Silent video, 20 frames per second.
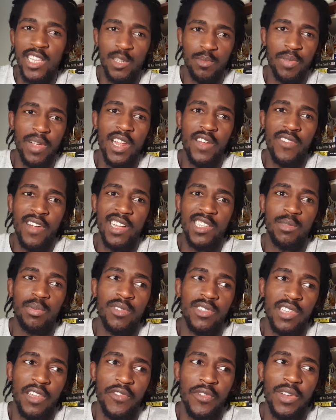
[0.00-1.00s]
It's pretty crazy,
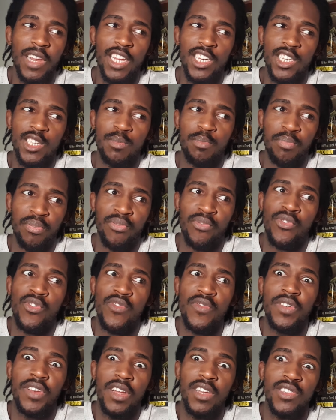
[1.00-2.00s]
because I feel like she's
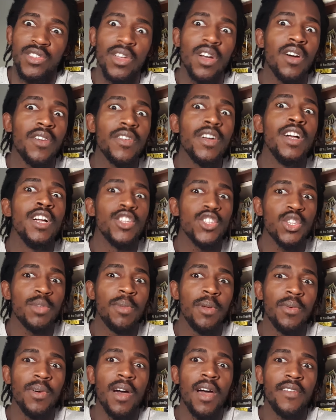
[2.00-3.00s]
proven herself to
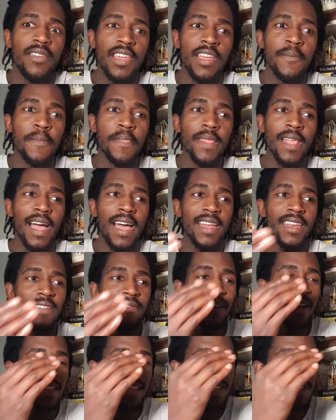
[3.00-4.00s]
be worthy, and the
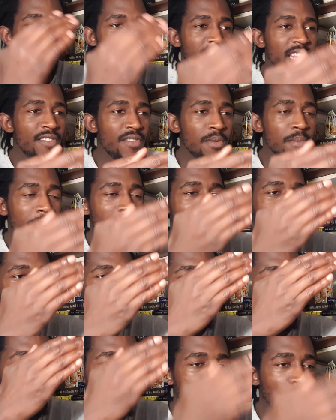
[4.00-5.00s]
fact that she even
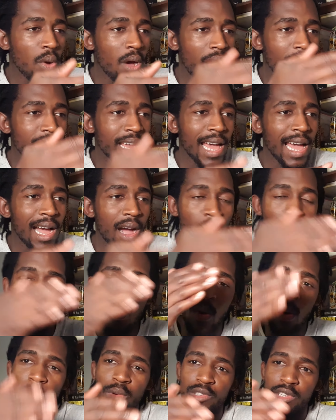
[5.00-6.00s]
managed to work out
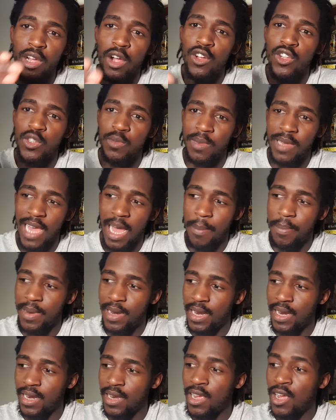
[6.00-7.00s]
what was going to be
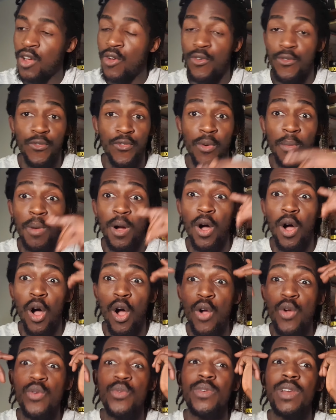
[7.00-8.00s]
happening from her
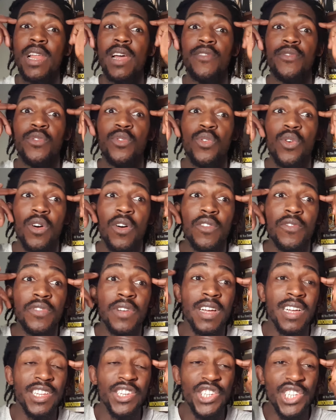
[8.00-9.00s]
own level of
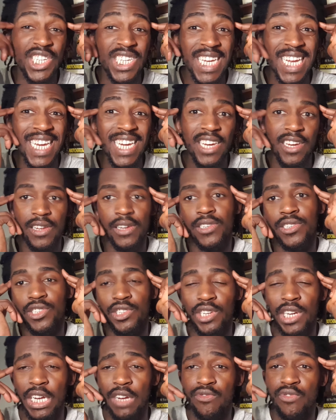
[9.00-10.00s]
genius,
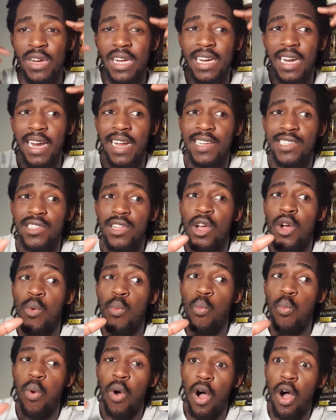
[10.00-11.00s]
she realized
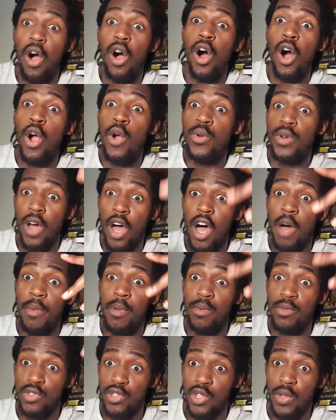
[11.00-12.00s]
what her own army
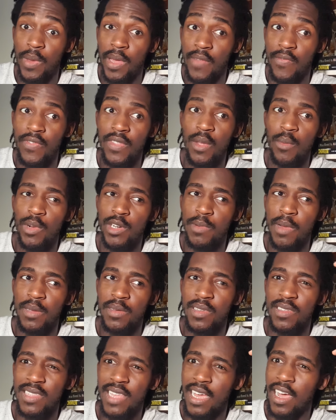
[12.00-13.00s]
was doing, which
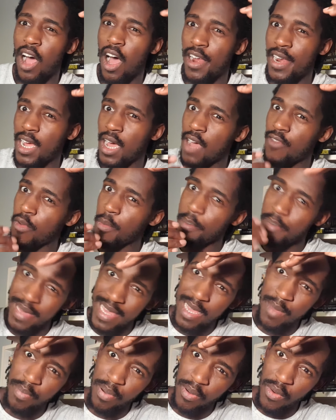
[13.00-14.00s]
makes me think, are there other
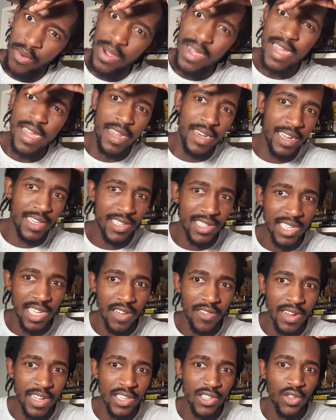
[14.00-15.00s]
people in this
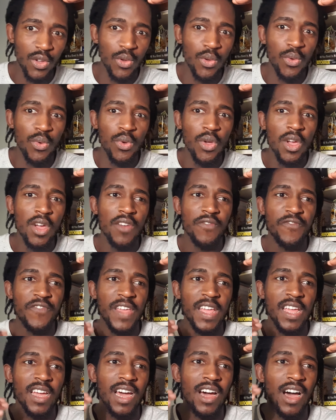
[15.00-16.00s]
series who
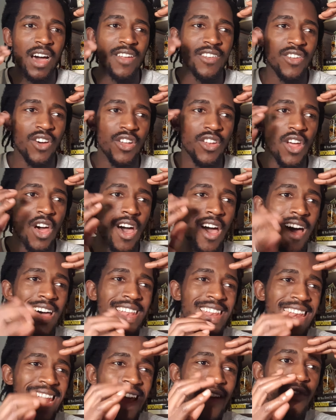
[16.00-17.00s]
think on her
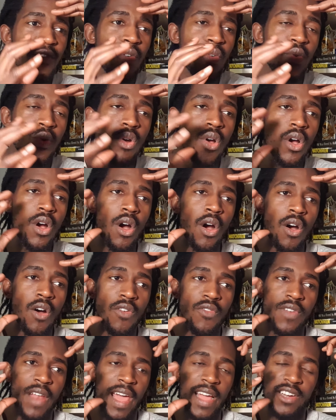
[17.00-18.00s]
level
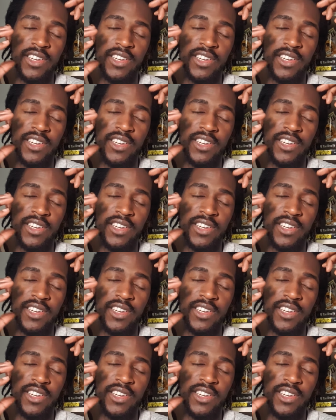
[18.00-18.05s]
of